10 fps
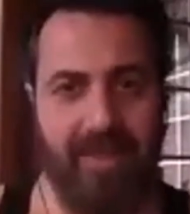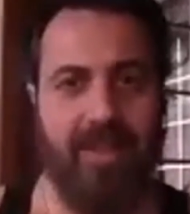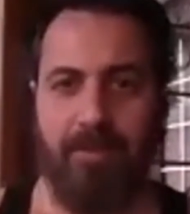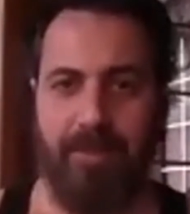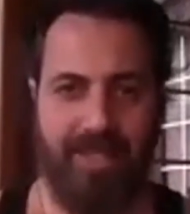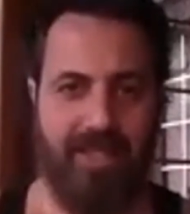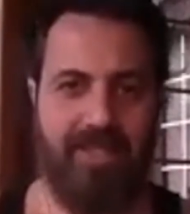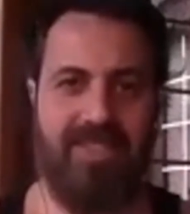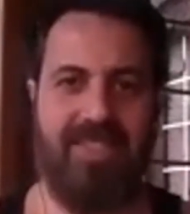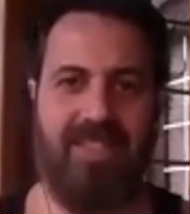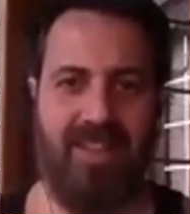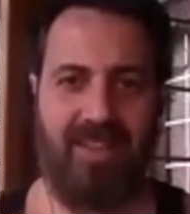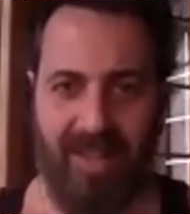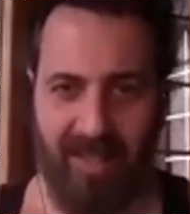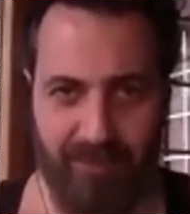because
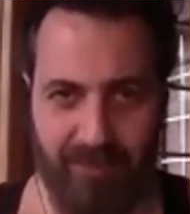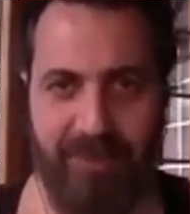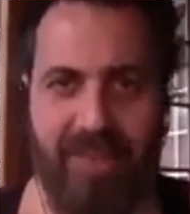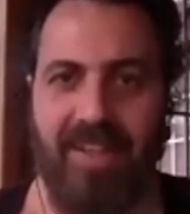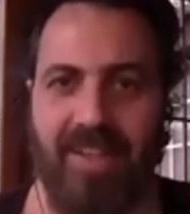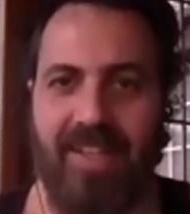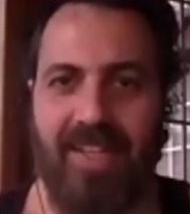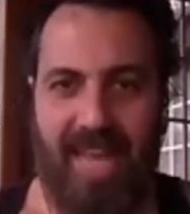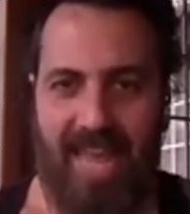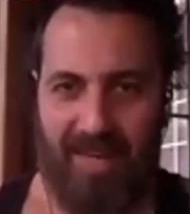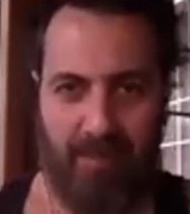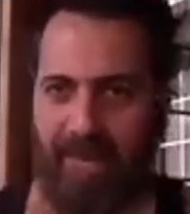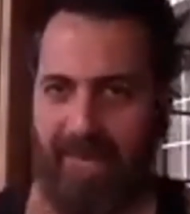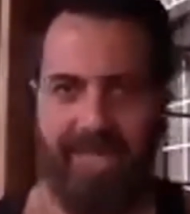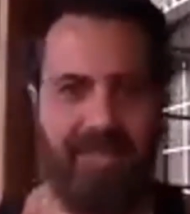love and
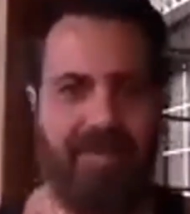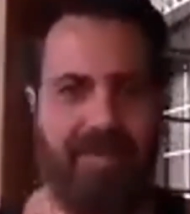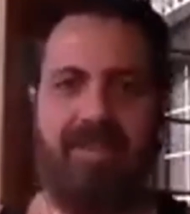pain